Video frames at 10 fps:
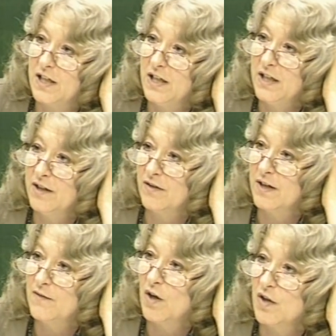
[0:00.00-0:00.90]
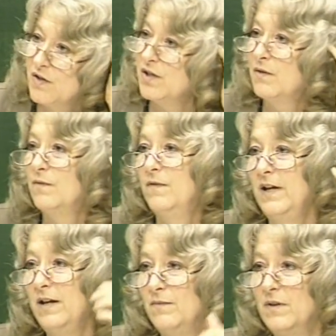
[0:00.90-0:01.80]
here have also
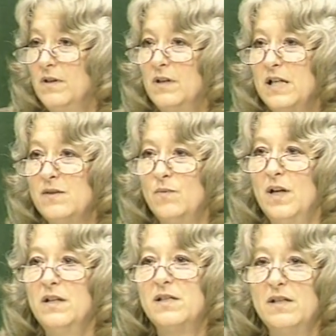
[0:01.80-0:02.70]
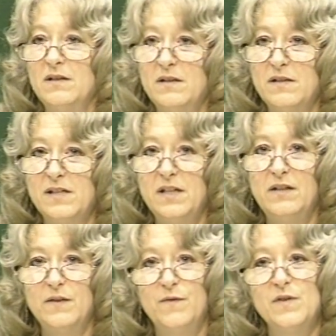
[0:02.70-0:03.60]
found, as well as in
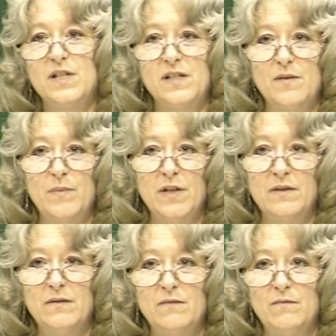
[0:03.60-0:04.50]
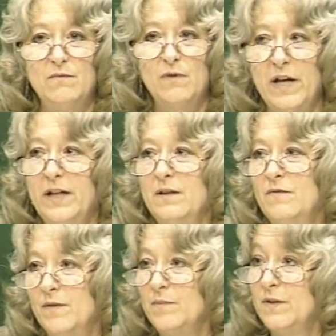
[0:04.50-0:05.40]
seeing differences among writing
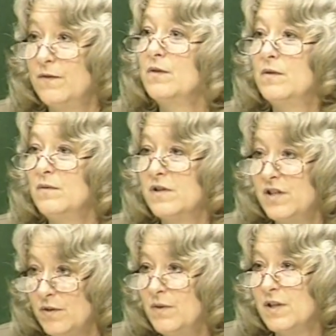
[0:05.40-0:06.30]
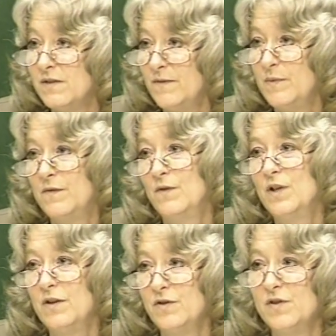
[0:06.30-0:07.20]
from different students from different
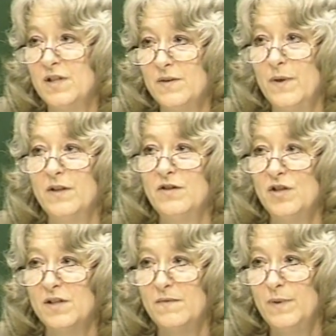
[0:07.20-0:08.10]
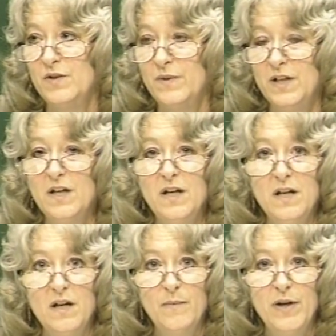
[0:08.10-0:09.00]
cultures, as well as just between
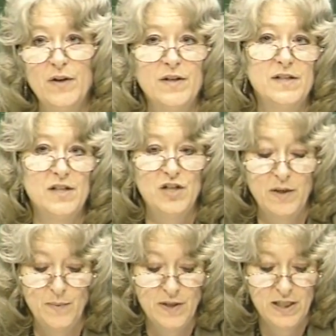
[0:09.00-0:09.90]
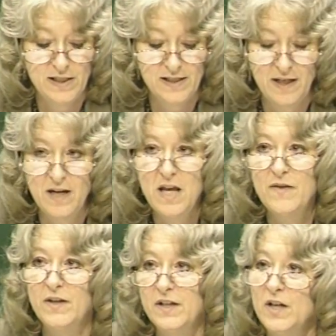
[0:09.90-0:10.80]
Americans and Japanese, that,
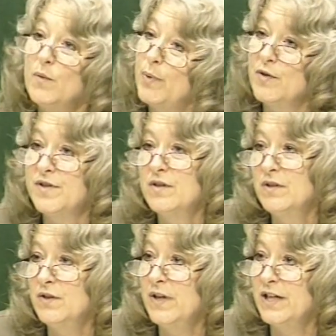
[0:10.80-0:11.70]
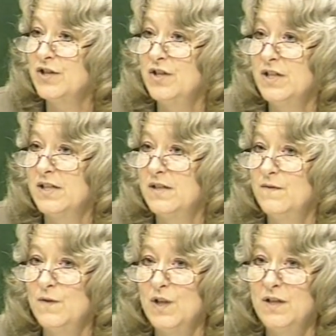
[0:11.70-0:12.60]
that the interpersonal interaction is
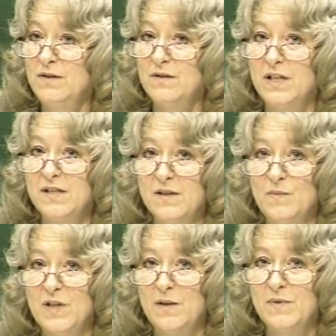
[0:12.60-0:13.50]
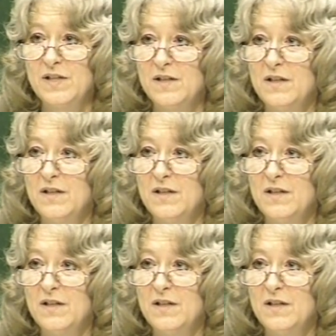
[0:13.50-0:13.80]
difficult and sometimes